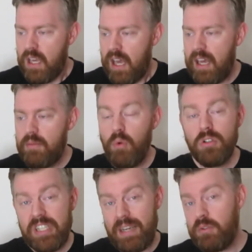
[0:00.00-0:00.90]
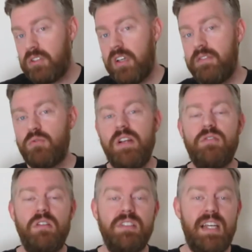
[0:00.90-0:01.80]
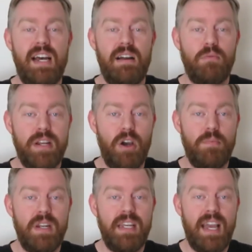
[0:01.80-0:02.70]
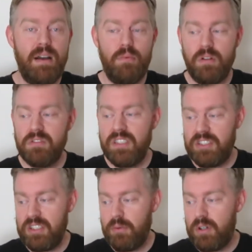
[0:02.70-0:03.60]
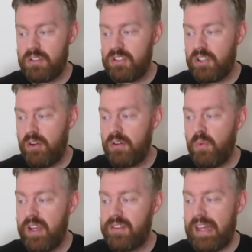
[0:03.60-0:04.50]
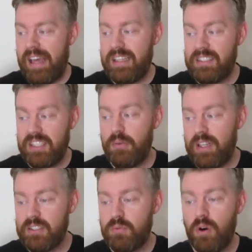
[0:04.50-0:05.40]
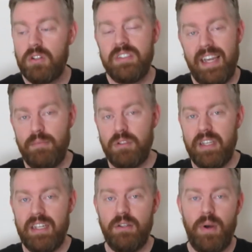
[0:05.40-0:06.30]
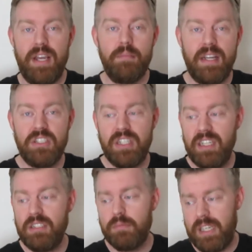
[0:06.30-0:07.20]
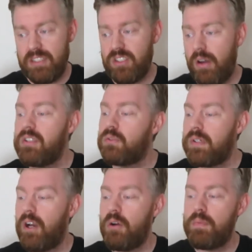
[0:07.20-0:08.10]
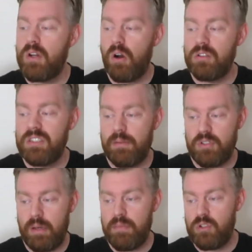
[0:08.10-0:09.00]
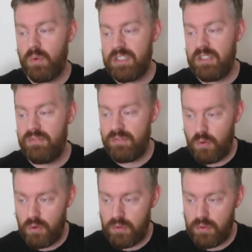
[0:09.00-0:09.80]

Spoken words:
More table service restaurants are reopening at Walt Disney World soon, with Cinderella's Royal Table leading the way at Magic Kingdom. It's going to reopen on September 24th.